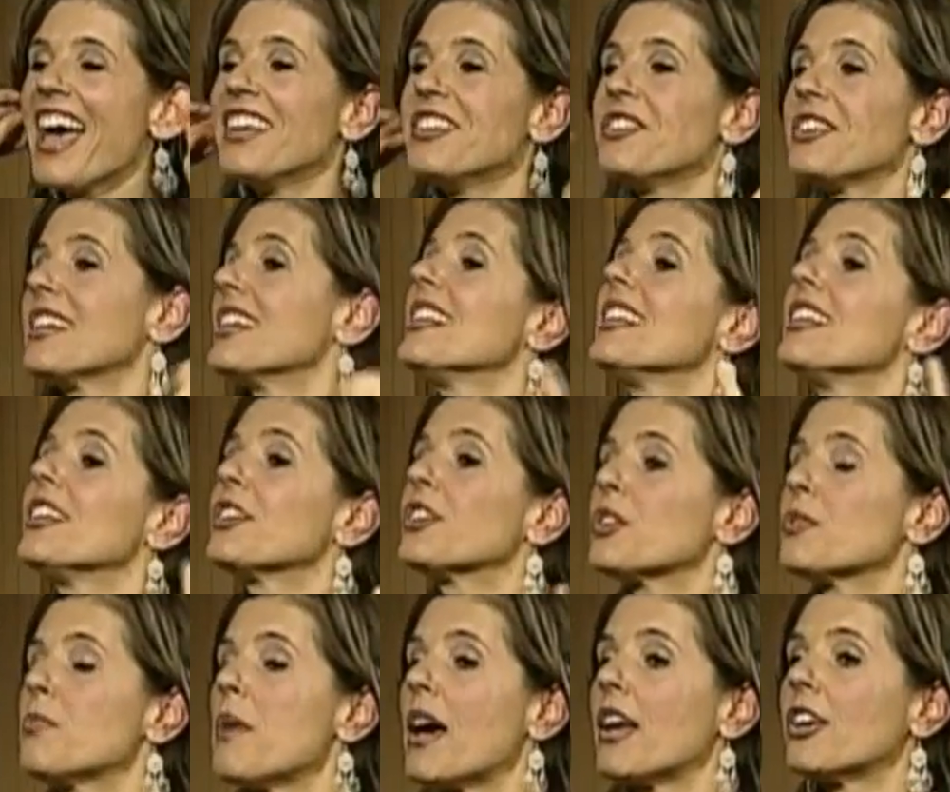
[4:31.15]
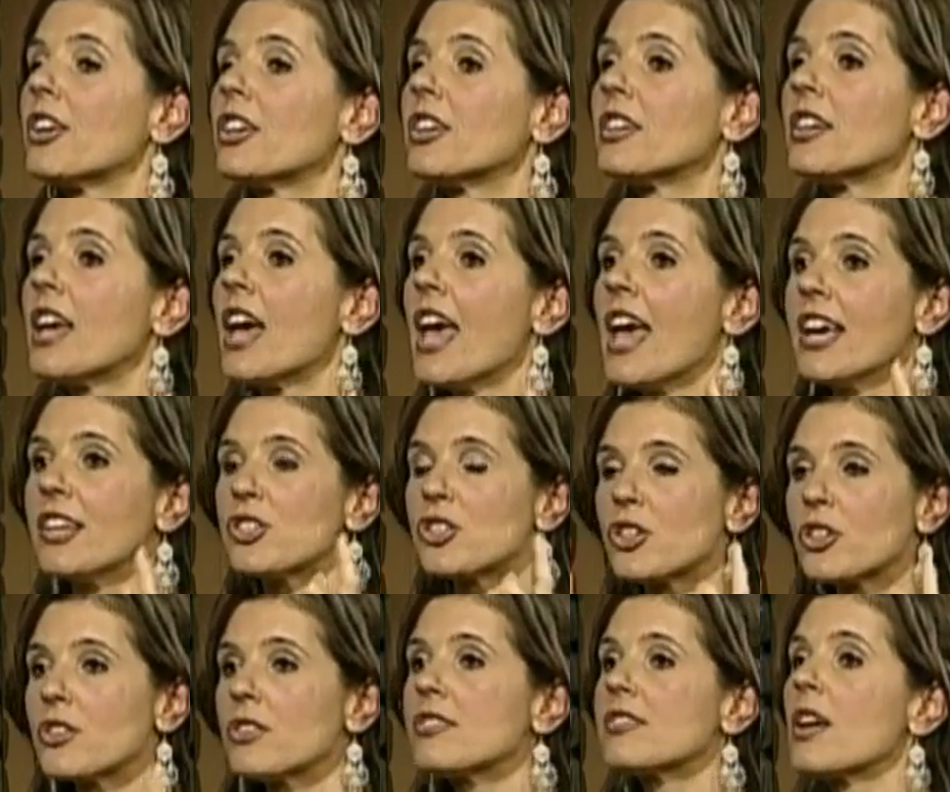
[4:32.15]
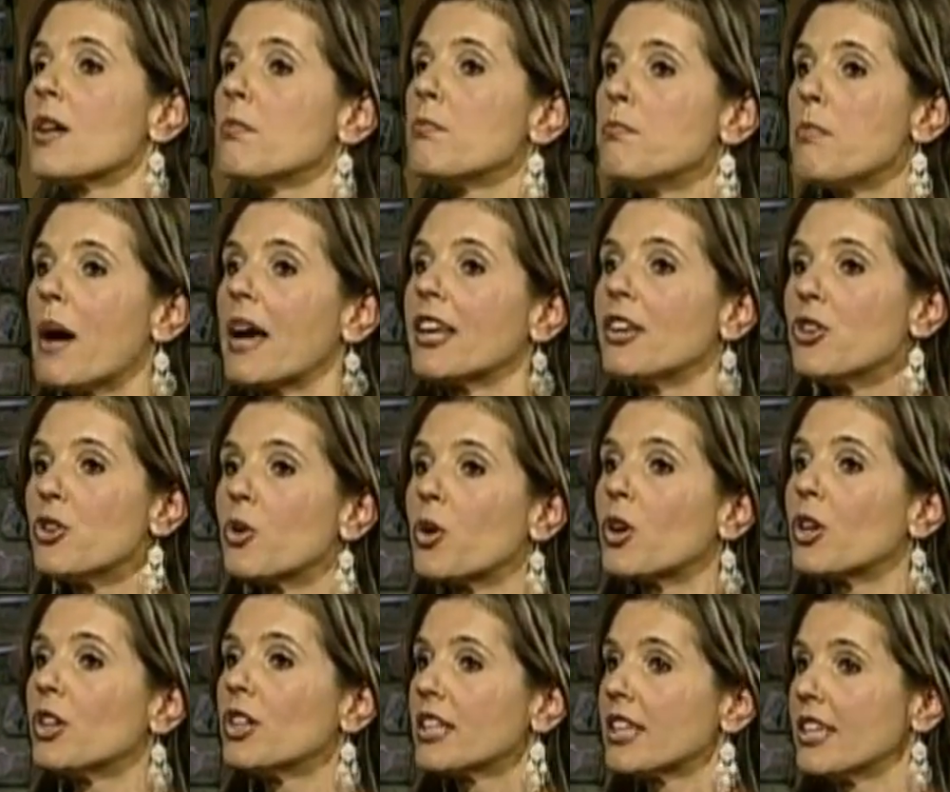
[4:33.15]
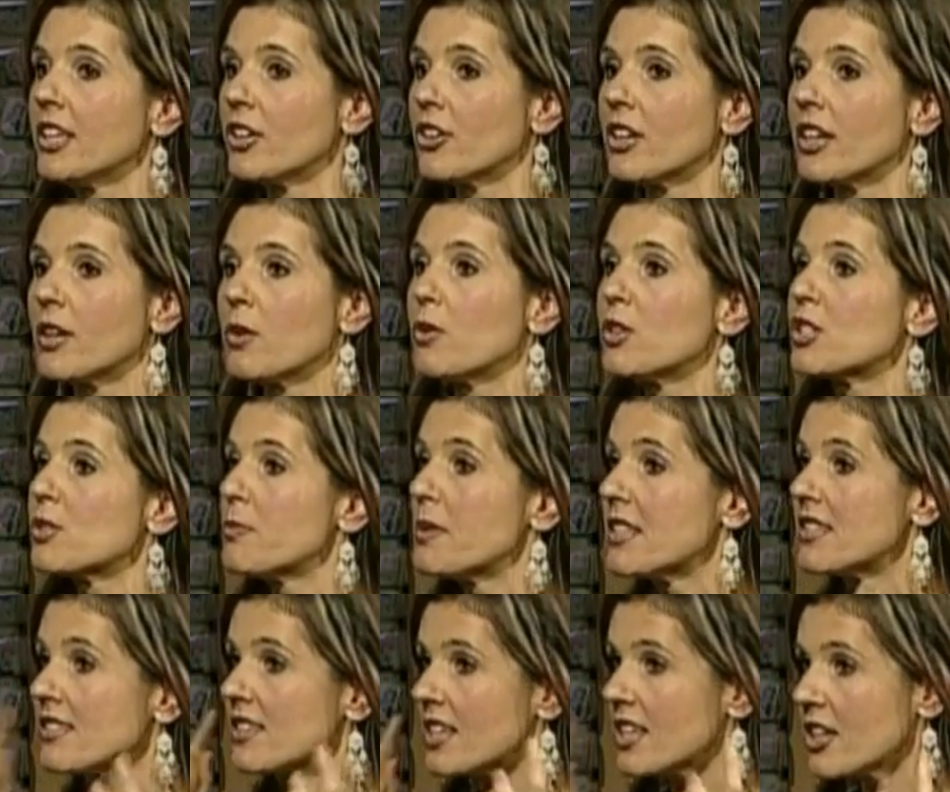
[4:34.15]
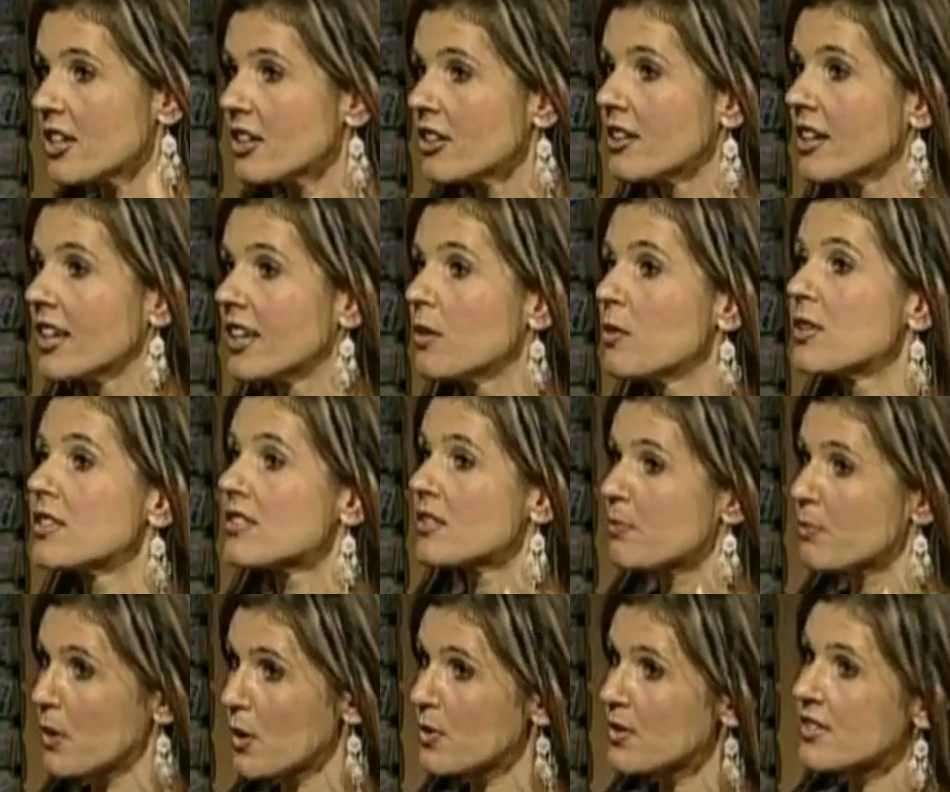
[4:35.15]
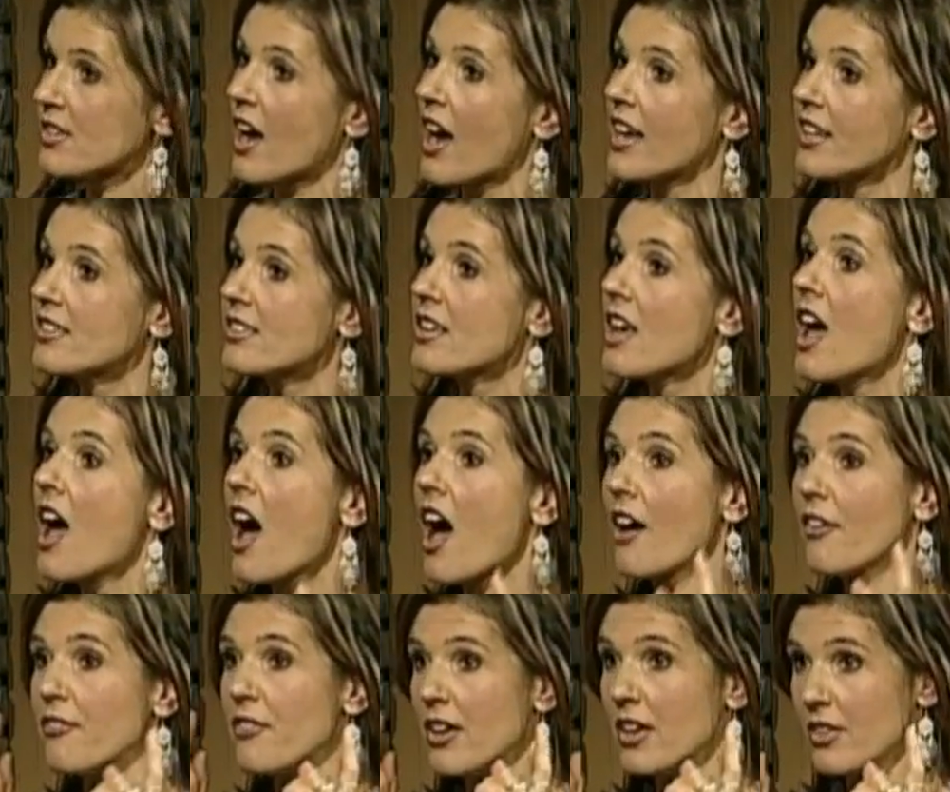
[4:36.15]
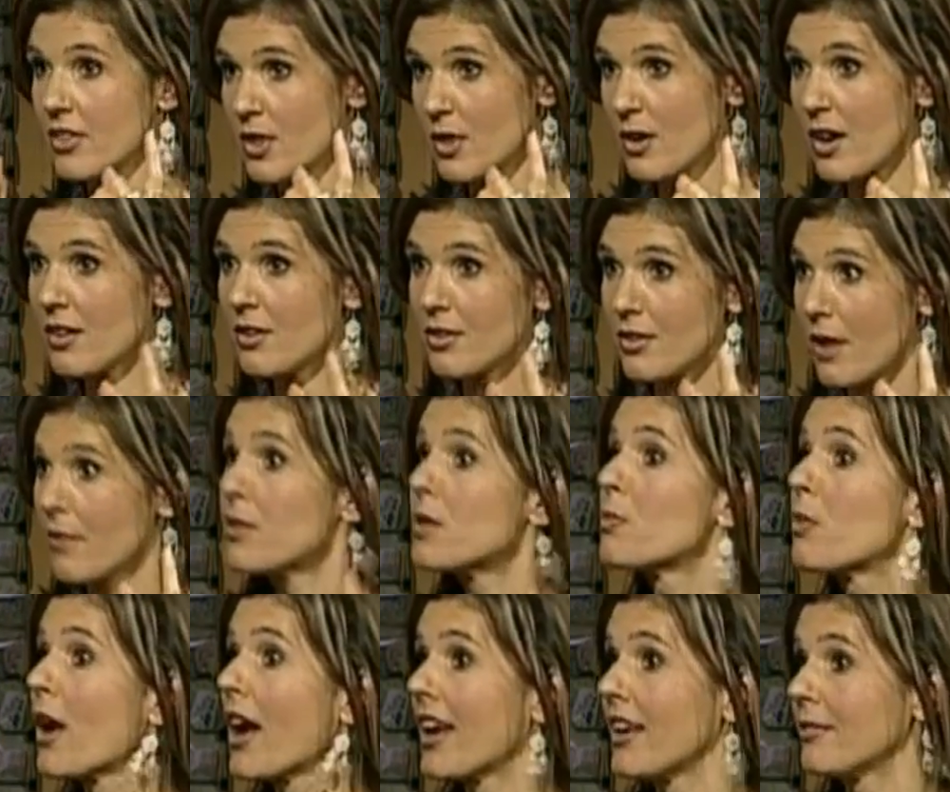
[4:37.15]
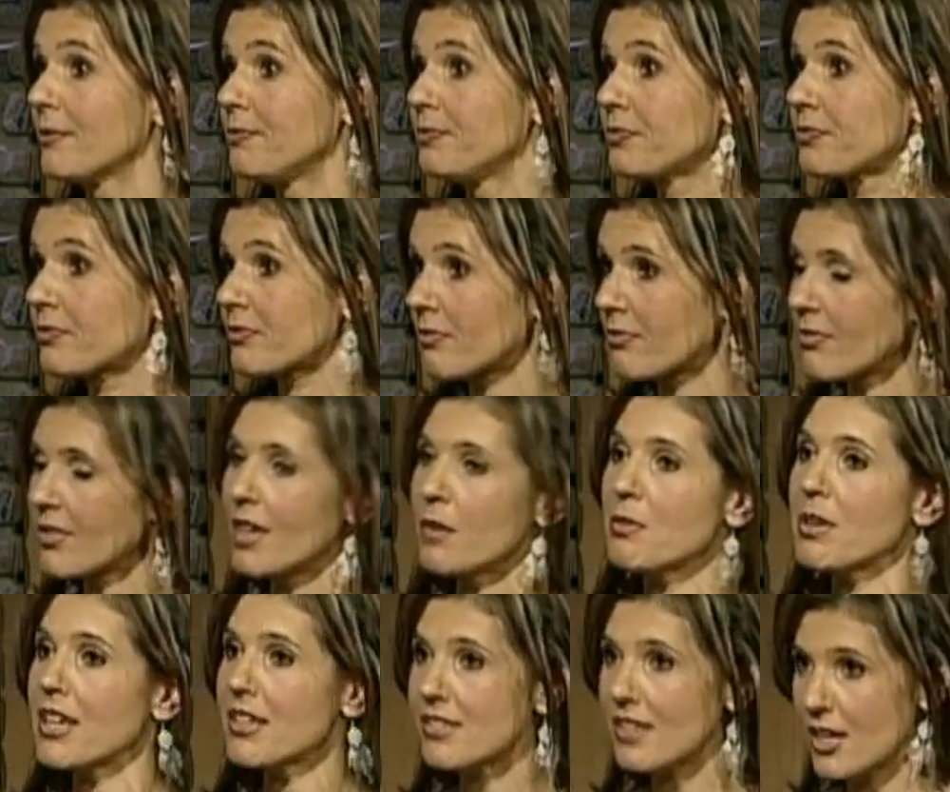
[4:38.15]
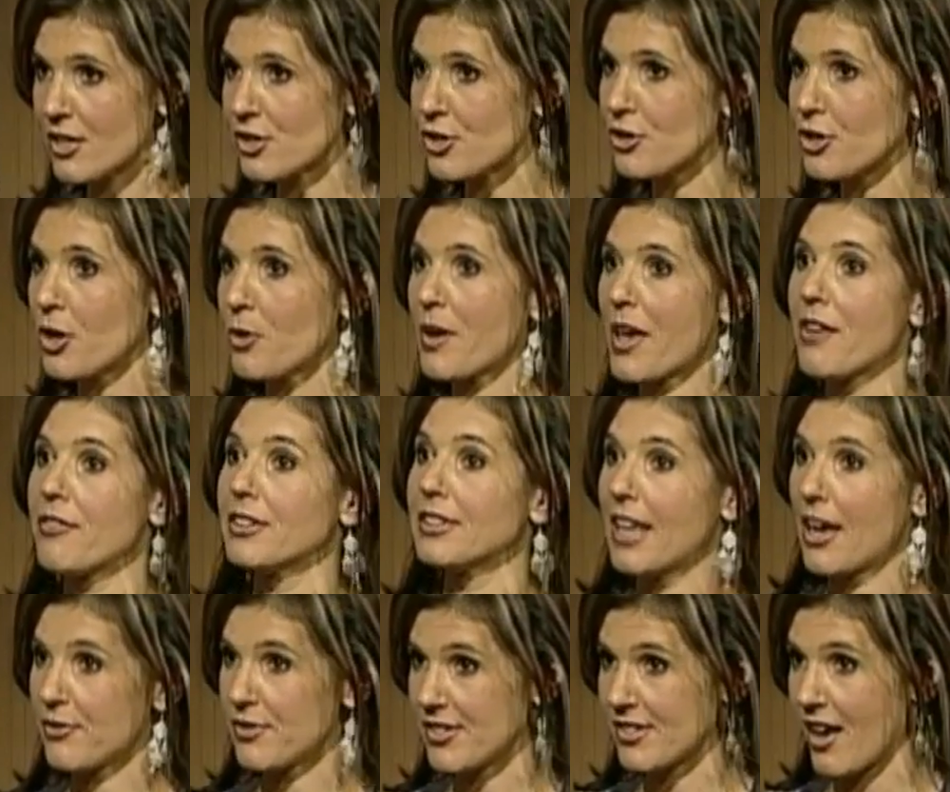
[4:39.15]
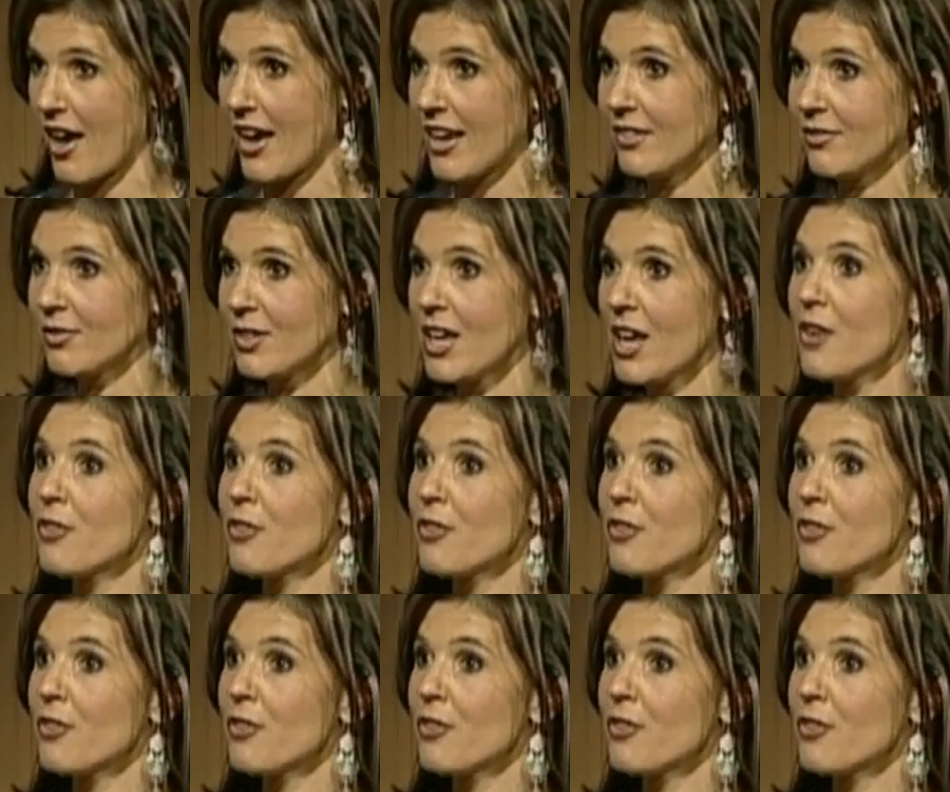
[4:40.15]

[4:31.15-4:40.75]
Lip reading: And you can hear better. It turns on binaural hearing, which means hearing with both sides of the brain. Because as you know, we have a left side